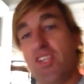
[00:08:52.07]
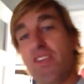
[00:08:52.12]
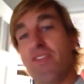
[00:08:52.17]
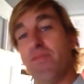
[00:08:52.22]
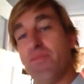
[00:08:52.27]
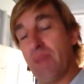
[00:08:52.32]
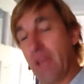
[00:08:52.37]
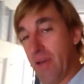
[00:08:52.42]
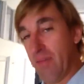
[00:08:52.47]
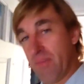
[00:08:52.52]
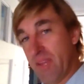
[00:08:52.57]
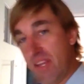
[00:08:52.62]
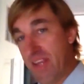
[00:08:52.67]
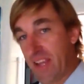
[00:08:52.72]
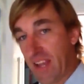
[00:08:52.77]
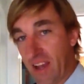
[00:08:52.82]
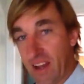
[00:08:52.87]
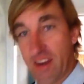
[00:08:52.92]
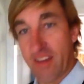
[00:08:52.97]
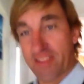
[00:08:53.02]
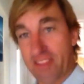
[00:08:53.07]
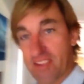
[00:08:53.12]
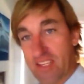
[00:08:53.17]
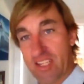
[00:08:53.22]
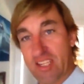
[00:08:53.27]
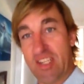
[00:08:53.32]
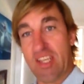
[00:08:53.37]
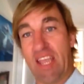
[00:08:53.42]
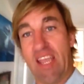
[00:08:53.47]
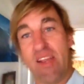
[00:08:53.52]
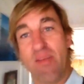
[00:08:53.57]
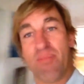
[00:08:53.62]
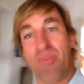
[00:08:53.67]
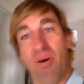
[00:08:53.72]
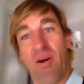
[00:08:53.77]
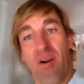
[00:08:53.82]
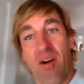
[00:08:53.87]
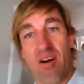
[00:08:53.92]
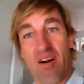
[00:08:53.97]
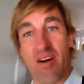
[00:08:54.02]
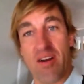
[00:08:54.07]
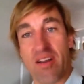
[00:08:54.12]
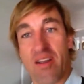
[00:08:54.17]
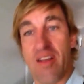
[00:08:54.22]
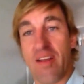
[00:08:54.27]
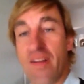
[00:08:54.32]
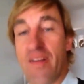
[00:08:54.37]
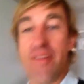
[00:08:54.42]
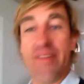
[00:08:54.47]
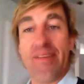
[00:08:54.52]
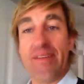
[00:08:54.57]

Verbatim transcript: you've met me down at the skate park.